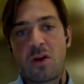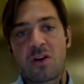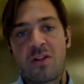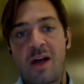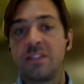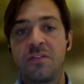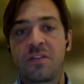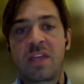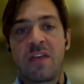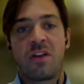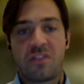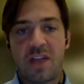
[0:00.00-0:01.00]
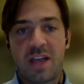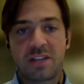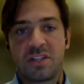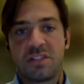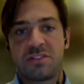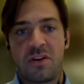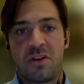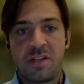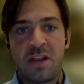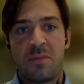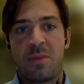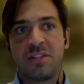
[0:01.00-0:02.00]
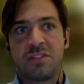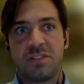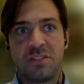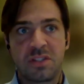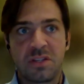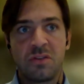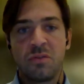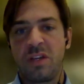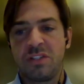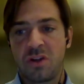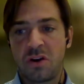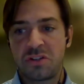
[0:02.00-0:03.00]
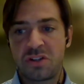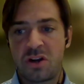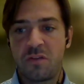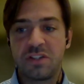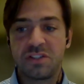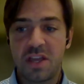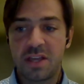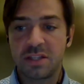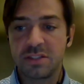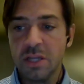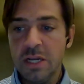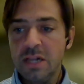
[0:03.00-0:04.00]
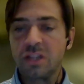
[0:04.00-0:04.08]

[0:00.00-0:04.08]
some of our clients have given us access to their databases to do research and all these things.